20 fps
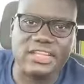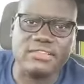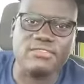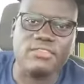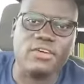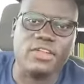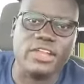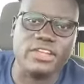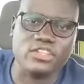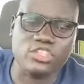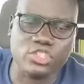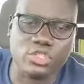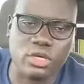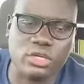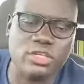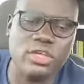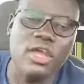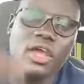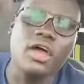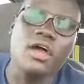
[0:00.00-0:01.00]
fallen short
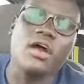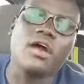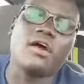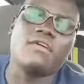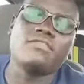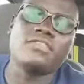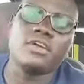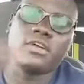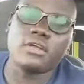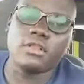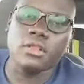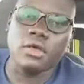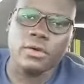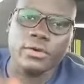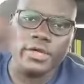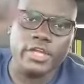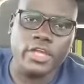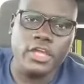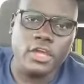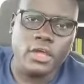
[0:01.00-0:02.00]
of the
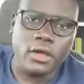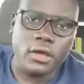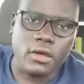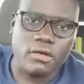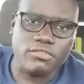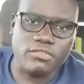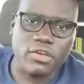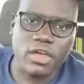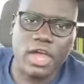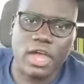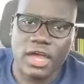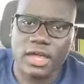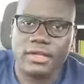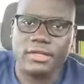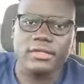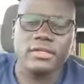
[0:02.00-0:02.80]
glory of God.